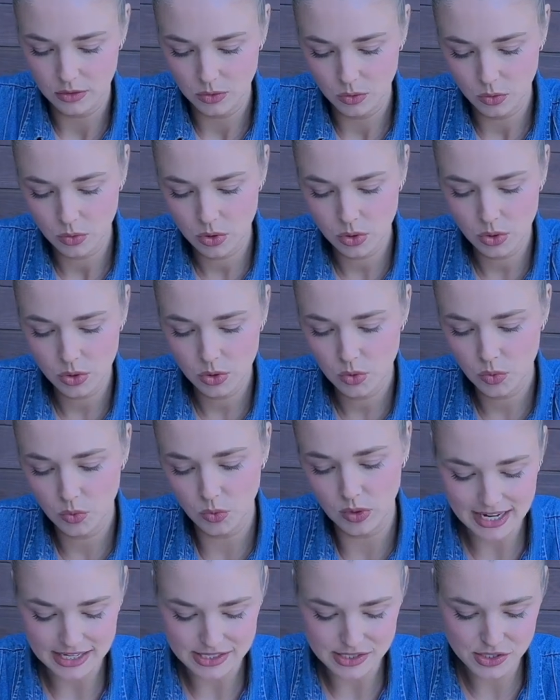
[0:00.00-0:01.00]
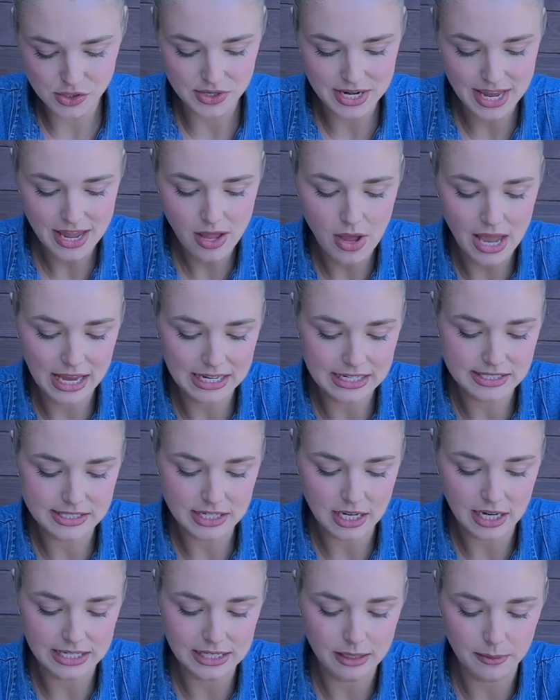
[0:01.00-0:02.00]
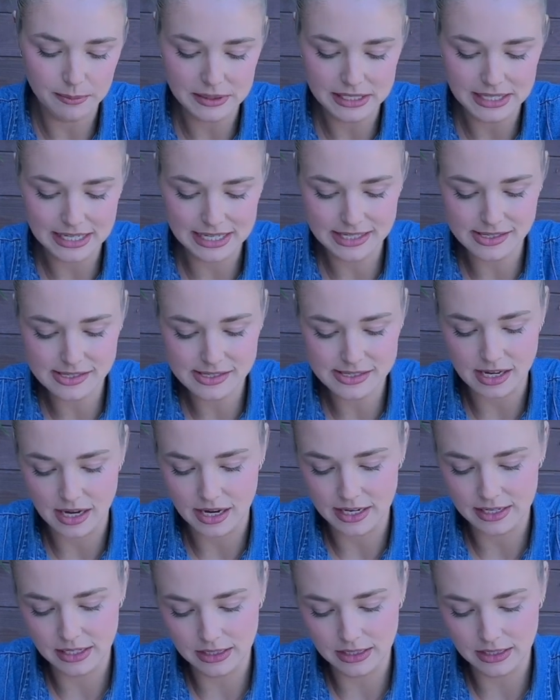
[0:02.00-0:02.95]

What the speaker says: Woohoo! Okay, so now I can tidy up the inside a